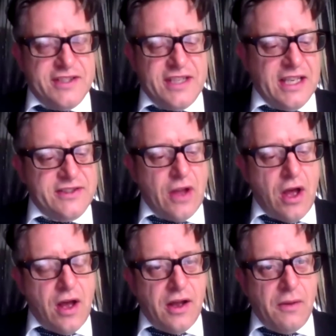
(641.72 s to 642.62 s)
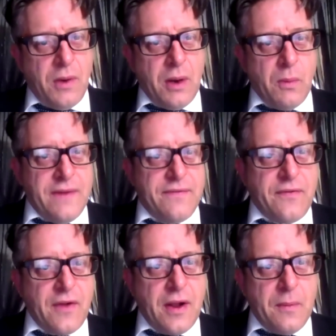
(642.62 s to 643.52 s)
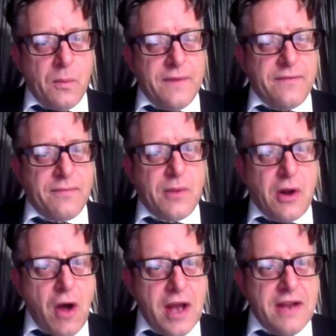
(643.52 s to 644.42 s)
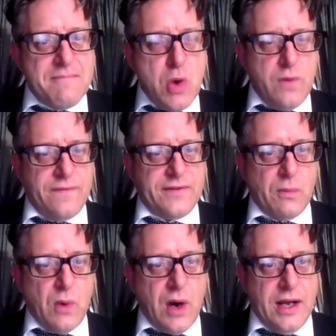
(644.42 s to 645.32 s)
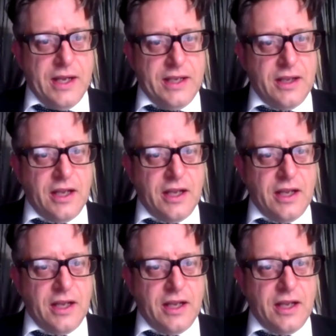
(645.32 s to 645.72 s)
is that we've kind of moved away,